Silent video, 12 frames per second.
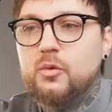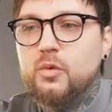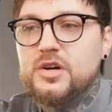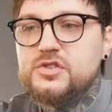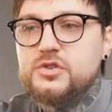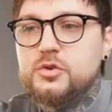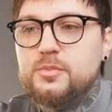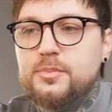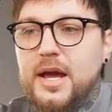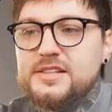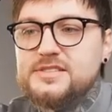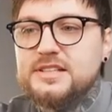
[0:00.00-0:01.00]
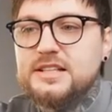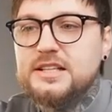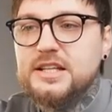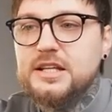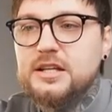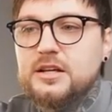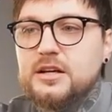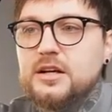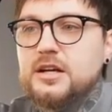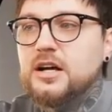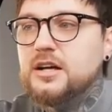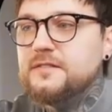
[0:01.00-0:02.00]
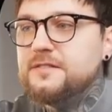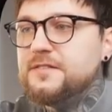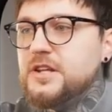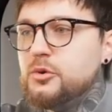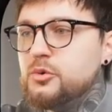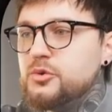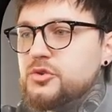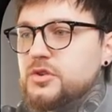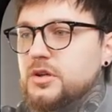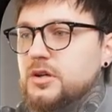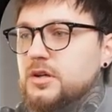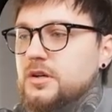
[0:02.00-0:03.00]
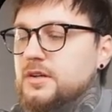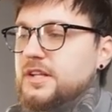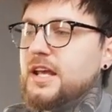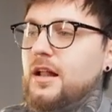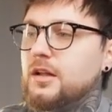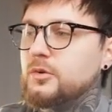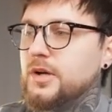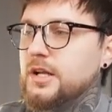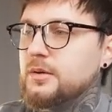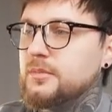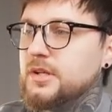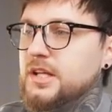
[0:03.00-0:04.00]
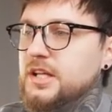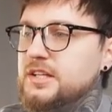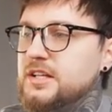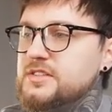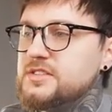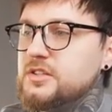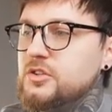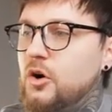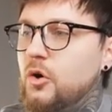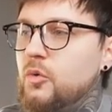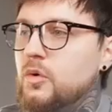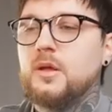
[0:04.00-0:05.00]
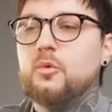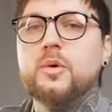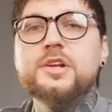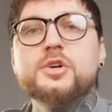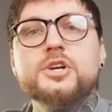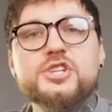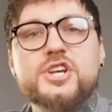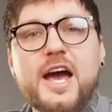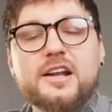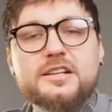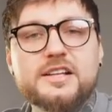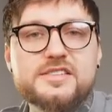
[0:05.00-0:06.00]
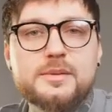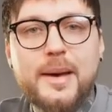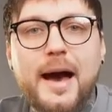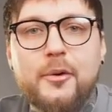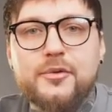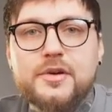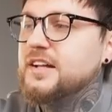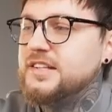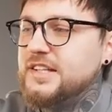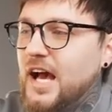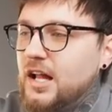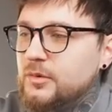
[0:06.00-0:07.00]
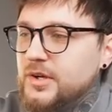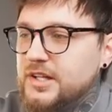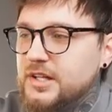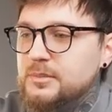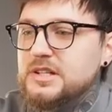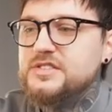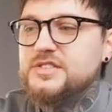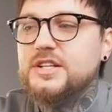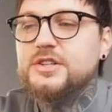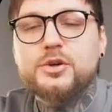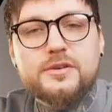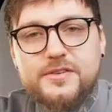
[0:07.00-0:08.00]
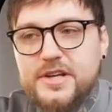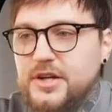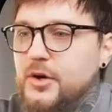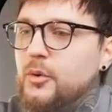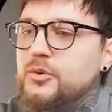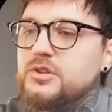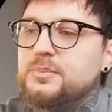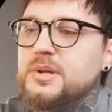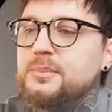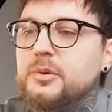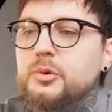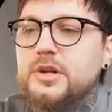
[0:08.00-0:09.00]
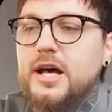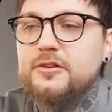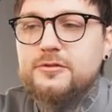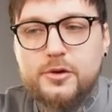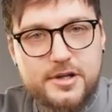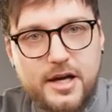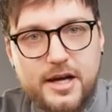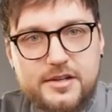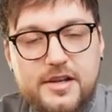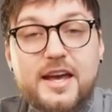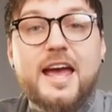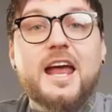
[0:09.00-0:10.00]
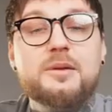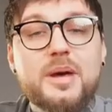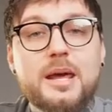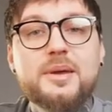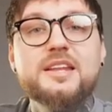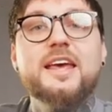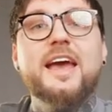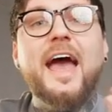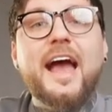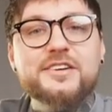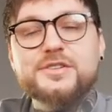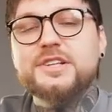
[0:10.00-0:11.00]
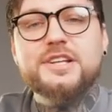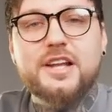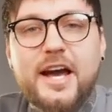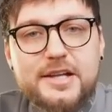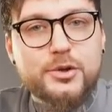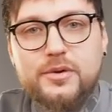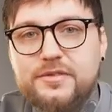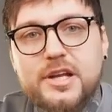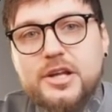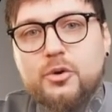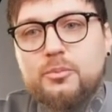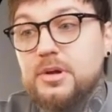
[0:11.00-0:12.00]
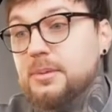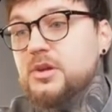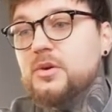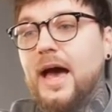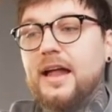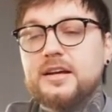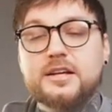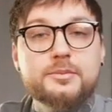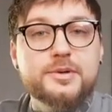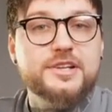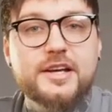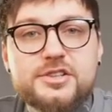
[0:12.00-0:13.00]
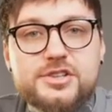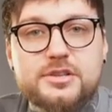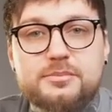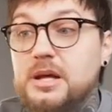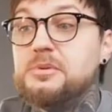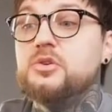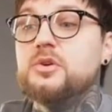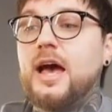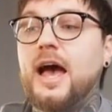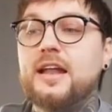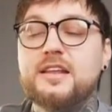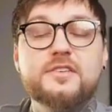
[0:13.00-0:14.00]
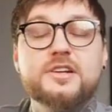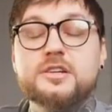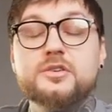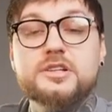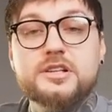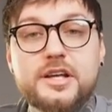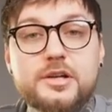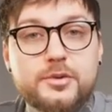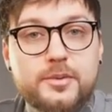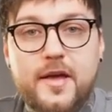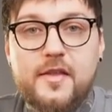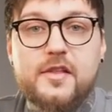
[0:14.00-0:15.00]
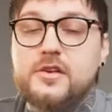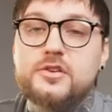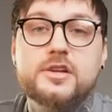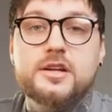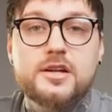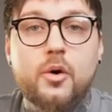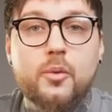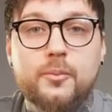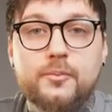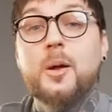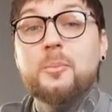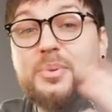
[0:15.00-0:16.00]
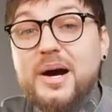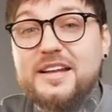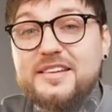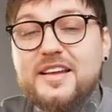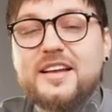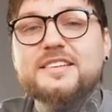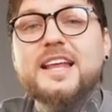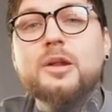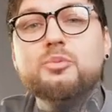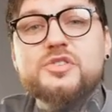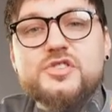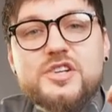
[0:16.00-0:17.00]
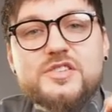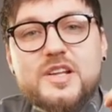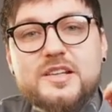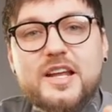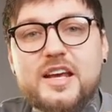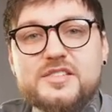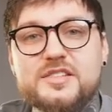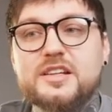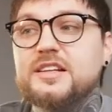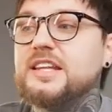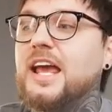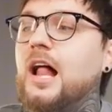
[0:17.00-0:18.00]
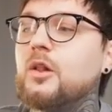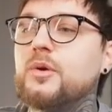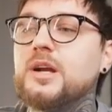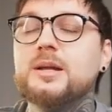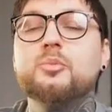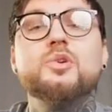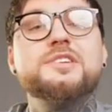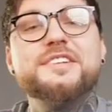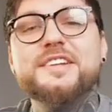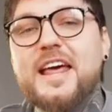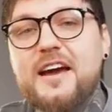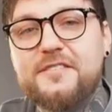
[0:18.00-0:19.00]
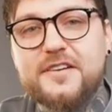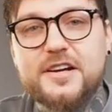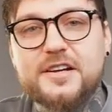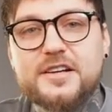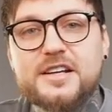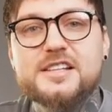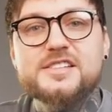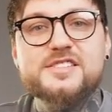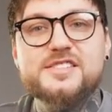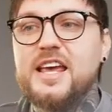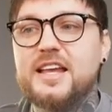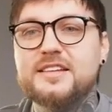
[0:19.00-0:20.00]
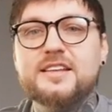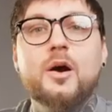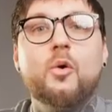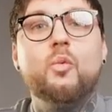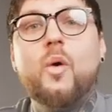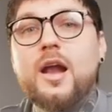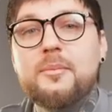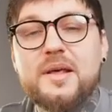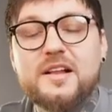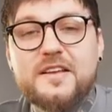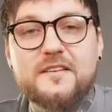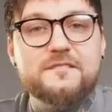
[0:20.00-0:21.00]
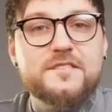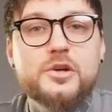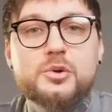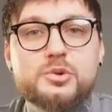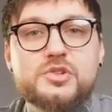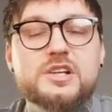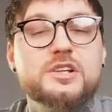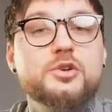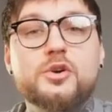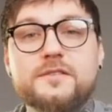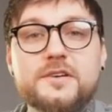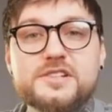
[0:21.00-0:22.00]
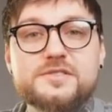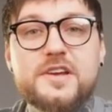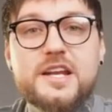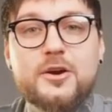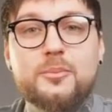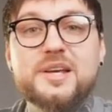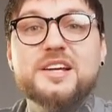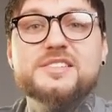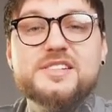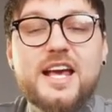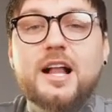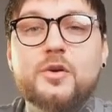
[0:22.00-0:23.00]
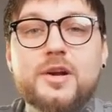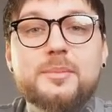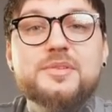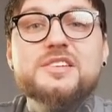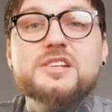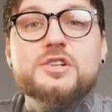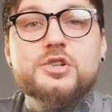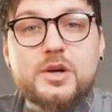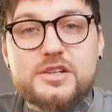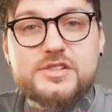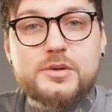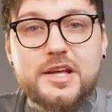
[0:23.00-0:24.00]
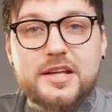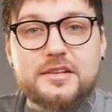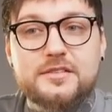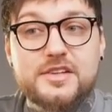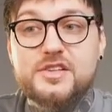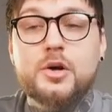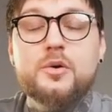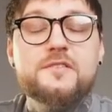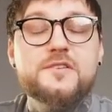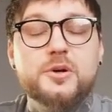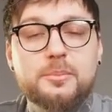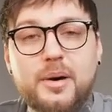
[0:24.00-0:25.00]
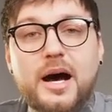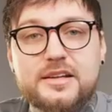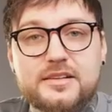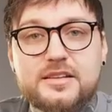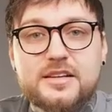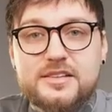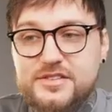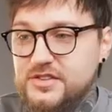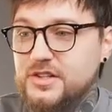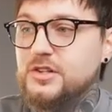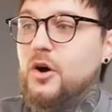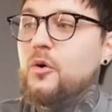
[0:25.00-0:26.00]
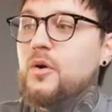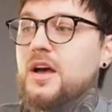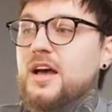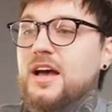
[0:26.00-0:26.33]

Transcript: was to basically confuse the algorithm. He doesn't know what your channel is about. The algorithm sent your video to people who like Fortnite, and maybe they actually liked your video. Maybe you had a good retention. Maybe you had even a good click-through rate and you didn't know. But that was just a test. The algorithm will never send 1 million views to your first video because the algorithm doesn't trust you yet, doesn't know if you're a bot, doesn't know,